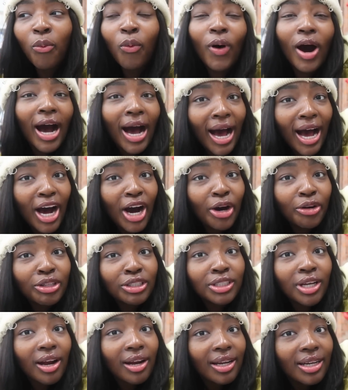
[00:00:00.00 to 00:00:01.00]
wow
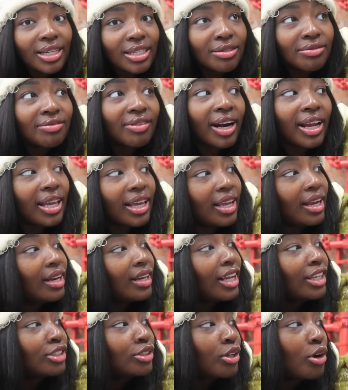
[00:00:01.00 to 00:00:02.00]
the target is right here
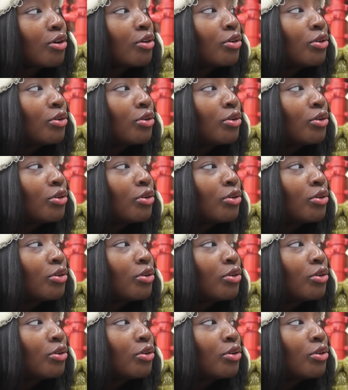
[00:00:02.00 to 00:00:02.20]
that's so